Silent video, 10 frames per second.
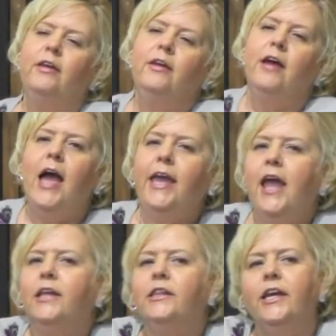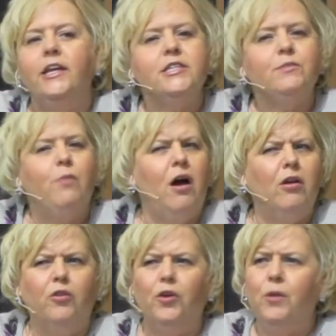I can't lead a small
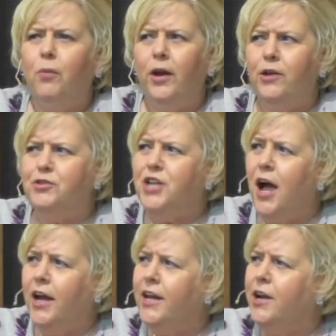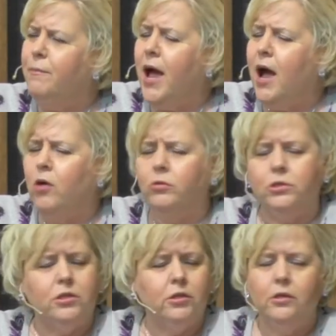group. What are you talking
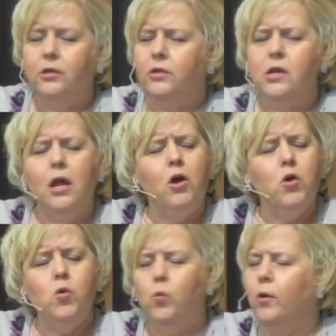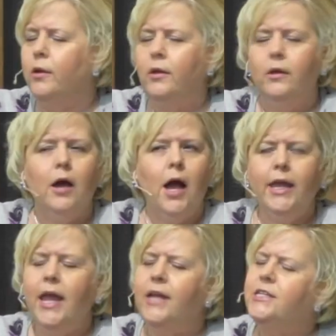about? No. I
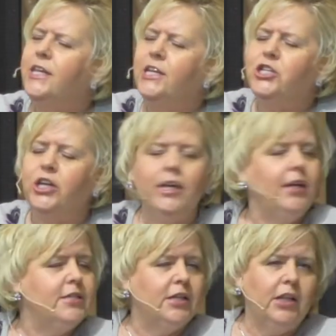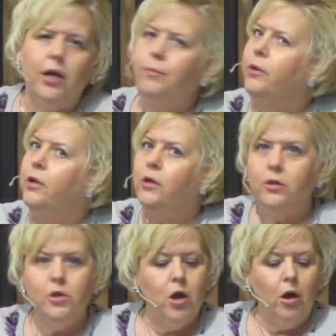can't teach at kids' club.
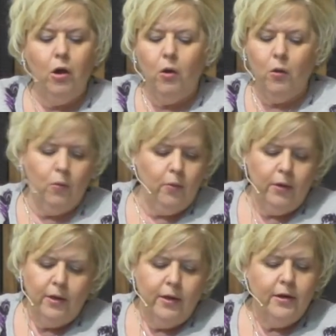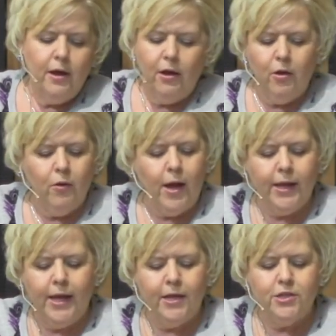No. No, I
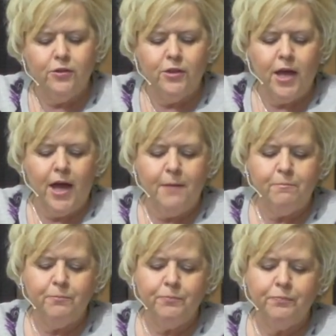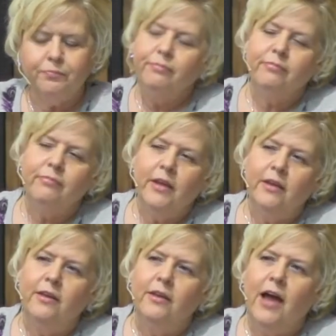can't do that.
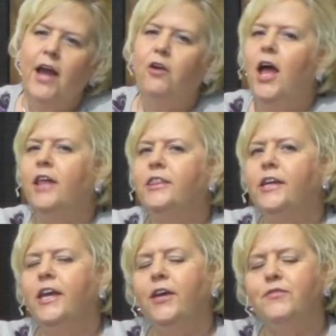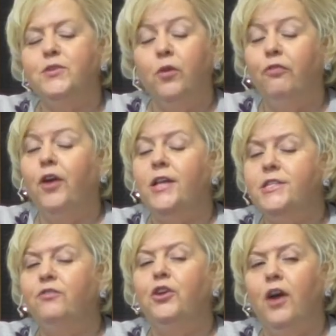I don't have the gifts. Well, friends,
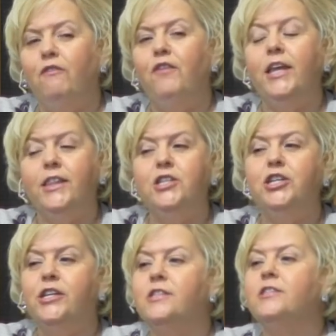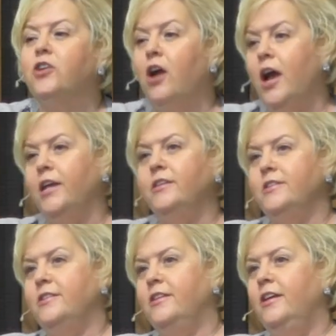if you have faith in Jesus
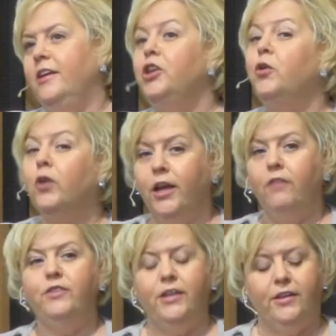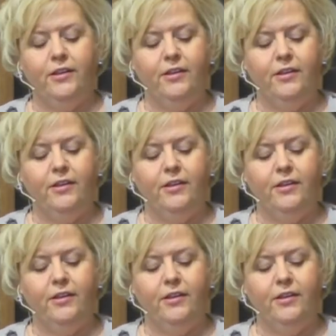Christ, you are gifted.